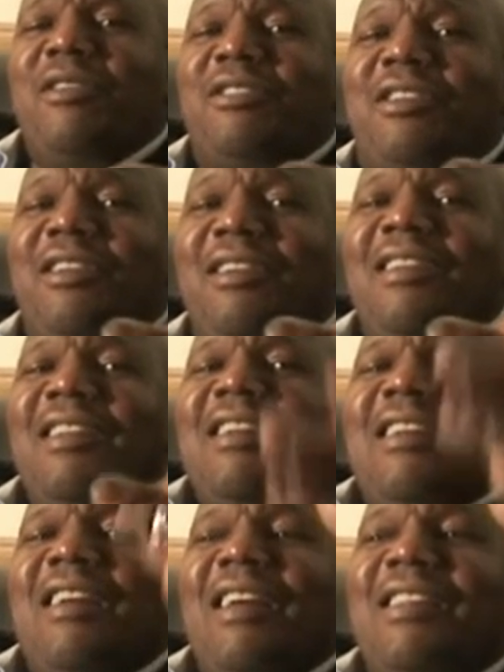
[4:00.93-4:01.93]
a picture
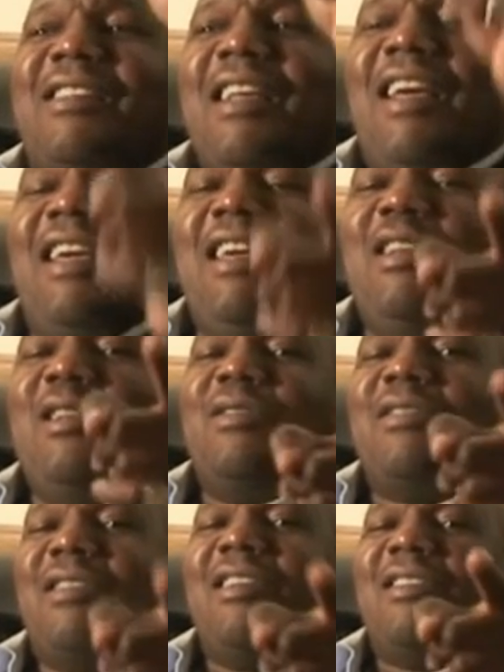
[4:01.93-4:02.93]
and said he
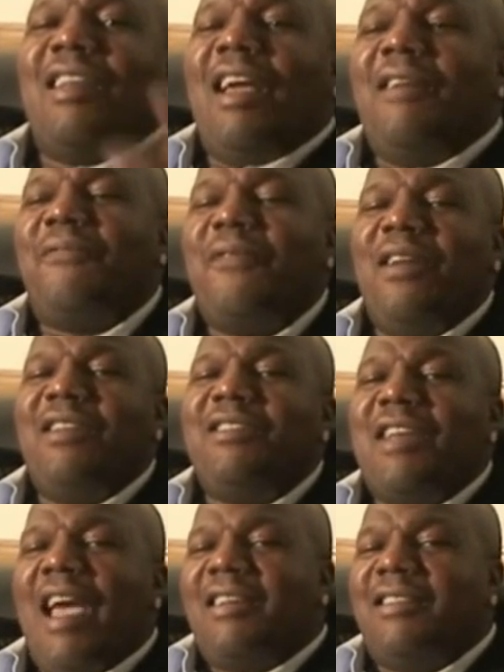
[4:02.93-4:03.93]
looked just like Freddie
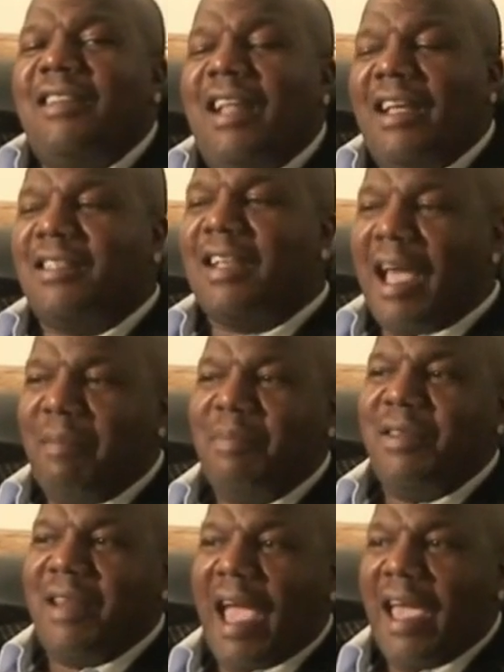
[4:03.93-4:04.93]
Jackson. And I said,
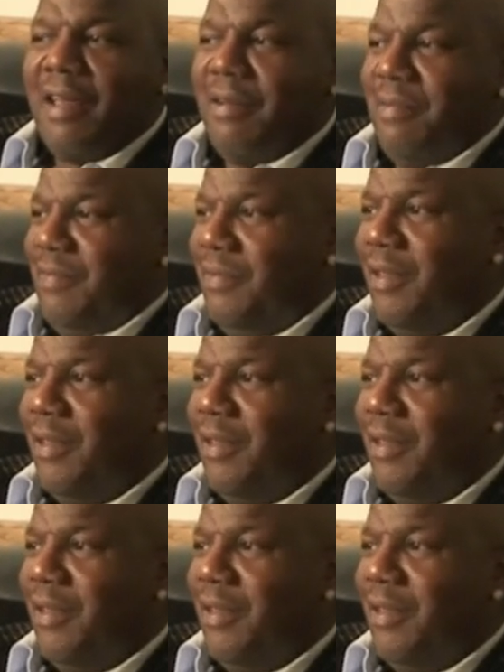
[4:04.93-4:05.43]
I'll be damned.